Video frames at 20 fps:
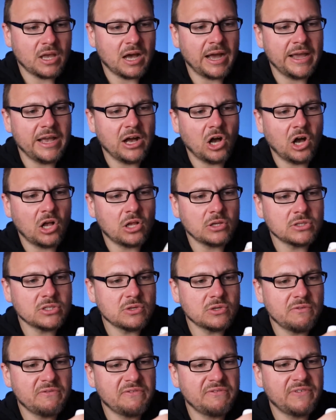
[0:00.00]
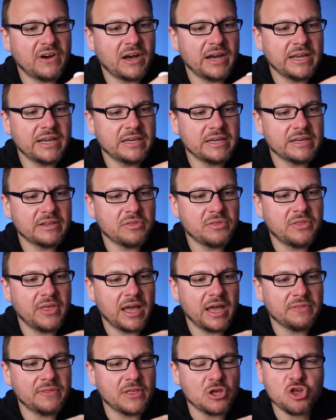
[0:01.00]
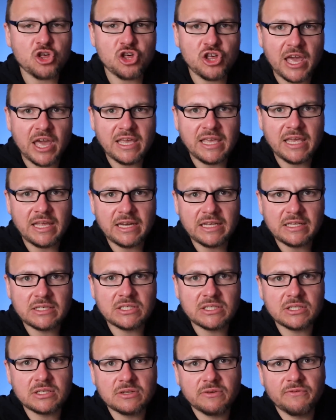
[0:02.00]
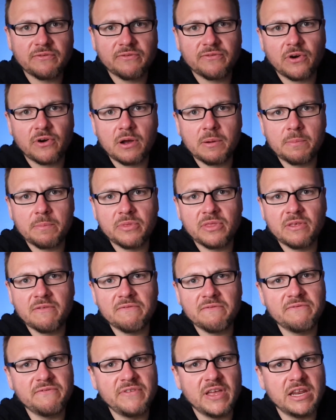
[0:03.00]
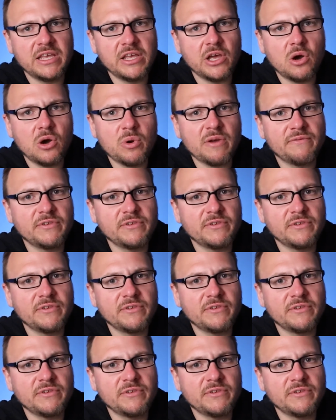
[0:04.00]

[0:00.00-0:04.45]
I also find that the shakiness from the video,